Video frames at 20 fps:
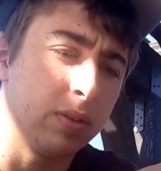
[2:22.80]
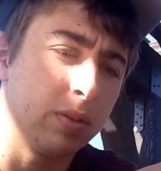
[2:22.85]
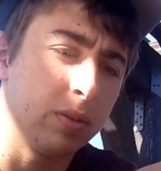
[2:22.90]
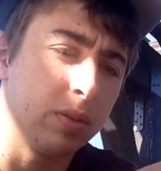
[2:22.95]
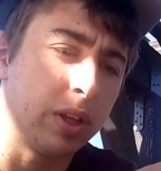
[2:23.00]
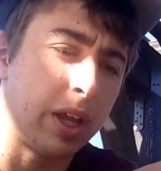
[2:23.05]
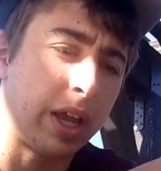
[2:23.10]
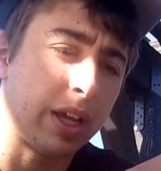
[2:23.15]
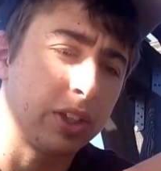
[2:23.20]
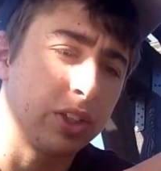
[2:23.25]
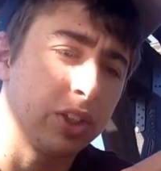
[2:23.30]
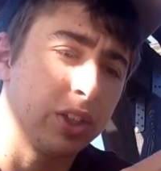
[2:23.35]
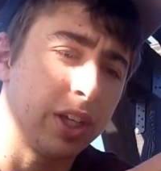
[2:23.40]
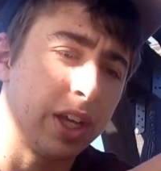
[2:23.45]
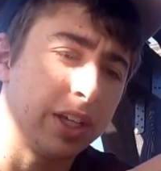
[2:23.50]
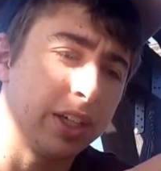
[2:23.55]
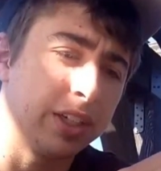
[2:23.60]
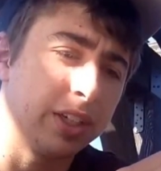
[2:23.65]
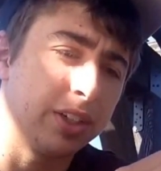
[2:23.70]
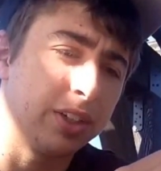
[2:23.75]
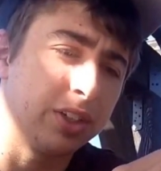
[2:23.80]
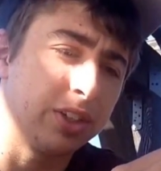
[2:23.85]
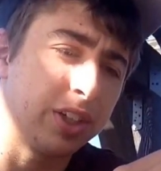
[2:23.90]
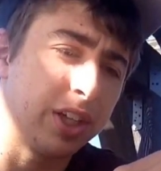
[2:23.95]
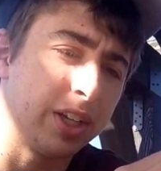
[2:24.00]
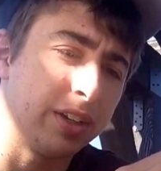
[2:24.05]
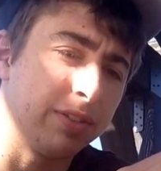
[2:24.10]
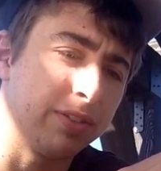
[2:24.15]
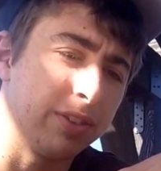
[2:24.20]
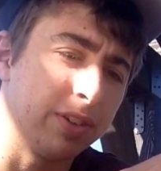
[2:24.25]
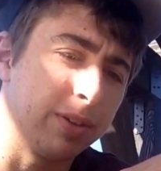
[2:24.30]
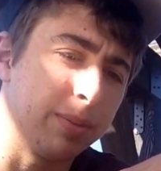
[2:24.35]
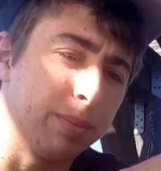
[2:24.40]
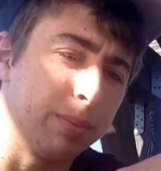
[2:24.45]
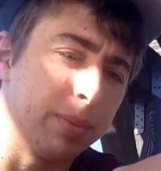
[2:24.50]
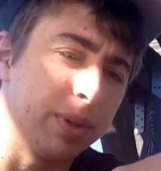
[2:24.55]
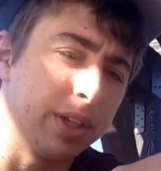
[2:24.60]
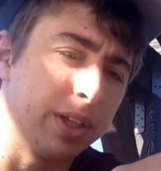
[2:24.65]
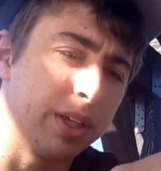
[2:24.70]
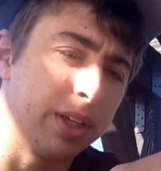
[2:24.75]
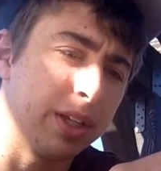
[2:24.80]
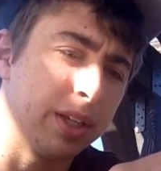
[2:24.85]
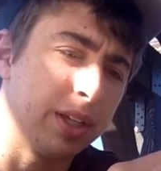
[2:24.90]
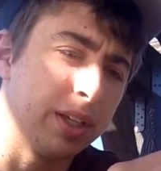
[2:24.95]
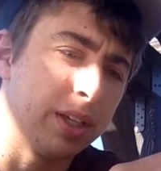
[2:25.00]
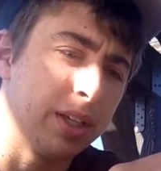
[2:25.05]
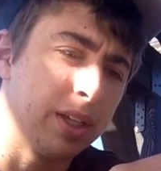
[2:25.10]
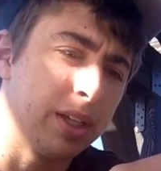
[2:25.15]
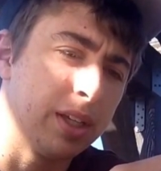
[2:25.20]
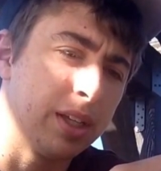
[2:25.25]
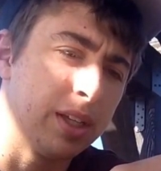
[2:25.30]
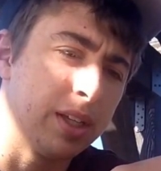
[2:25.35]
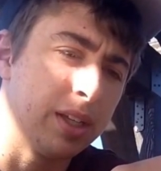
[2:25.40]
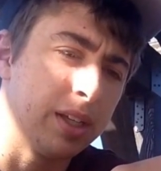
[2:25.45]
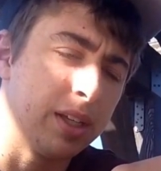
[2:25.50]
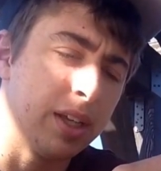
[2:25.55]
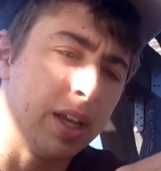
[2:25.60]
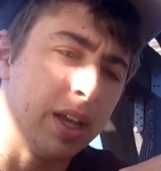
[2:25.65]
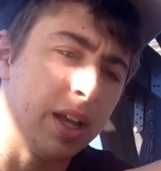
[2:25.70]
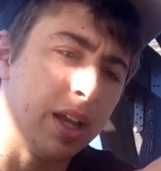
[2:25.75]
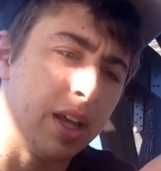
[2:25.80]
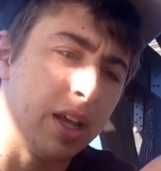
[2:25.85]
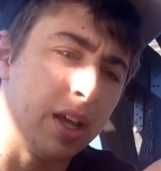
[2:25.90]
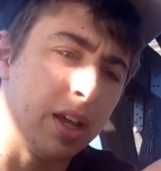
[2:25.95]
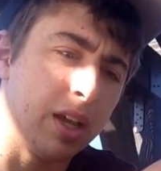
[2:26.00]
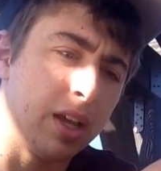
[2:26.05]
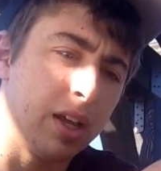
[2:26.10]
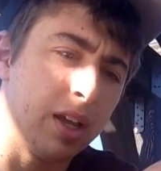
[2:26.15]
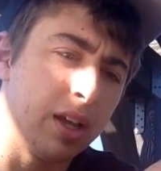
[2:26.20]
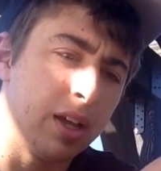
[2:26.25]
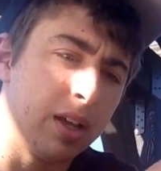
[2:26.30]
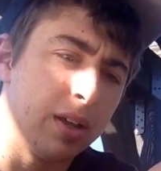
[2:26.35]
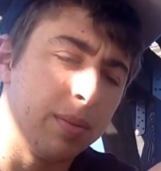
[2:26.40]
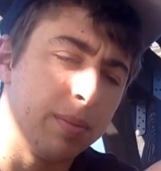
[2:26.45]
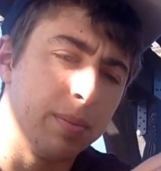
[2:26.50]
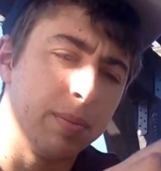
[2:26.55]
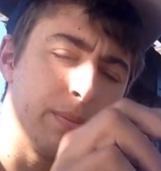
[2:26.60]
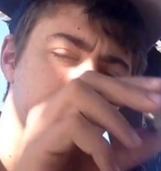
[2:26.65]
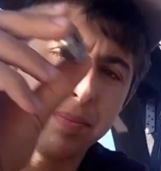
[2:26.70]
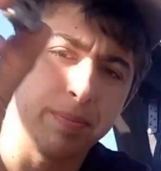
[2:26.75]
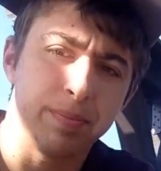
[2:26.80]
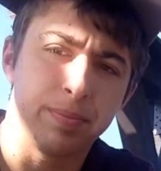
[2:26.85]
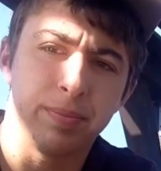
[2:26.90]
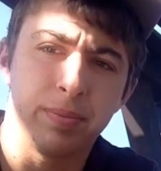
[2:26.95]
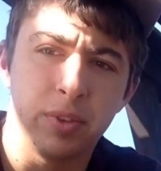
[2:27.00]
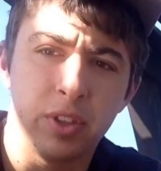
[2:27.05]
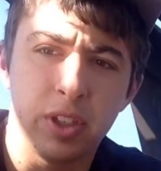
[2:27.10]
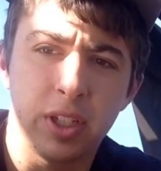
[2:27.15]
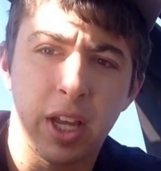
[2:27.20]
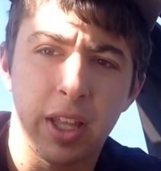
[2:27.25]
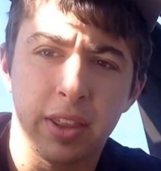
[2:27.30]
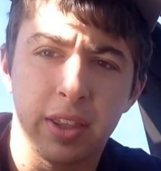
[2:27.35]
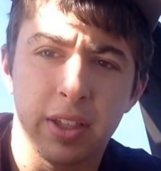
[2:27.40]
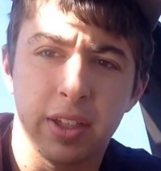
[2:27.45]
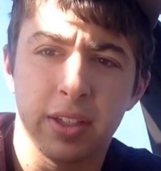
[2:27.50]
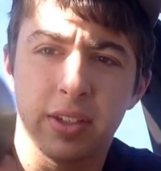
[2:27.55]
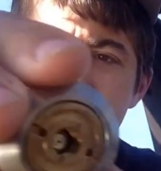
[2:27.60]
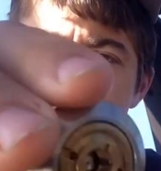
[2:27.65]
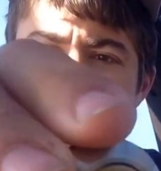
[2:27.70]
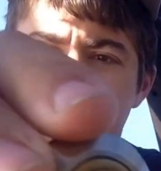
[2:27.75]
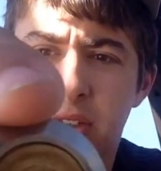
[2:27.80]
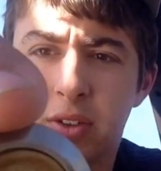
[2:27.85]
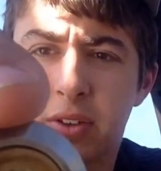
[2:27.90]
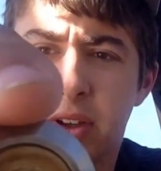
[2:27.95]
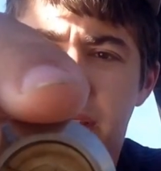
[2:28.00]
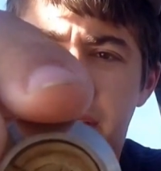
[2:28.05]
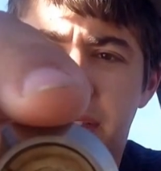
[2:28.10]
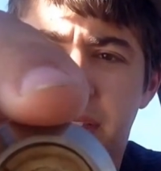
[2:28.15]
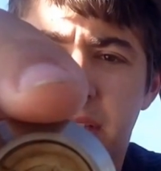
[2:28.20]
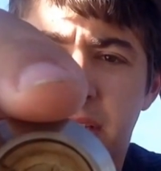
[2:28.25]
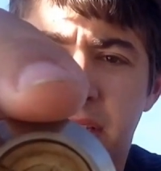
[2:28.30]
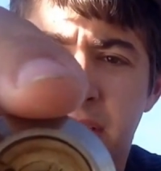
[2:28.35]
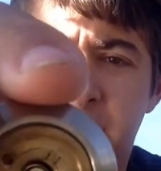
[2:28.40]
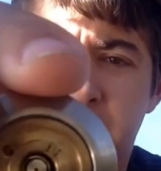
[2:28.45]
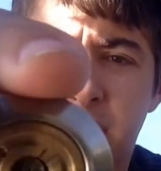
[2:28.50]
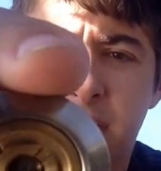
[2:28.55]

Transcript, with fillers: actually I didn't understand it for a minute. Um, you got this. So you got the